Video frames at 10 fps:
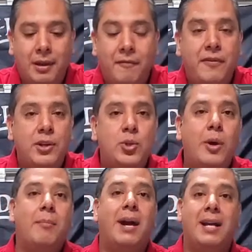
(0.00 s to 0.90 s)
If you
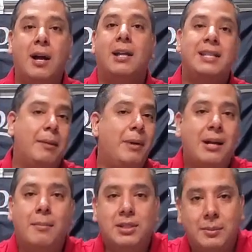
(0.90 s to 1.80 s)
enjoy my content,
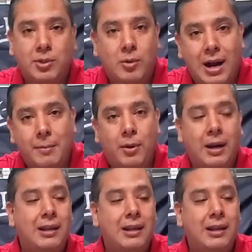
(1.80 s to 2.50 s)
become a subscriber.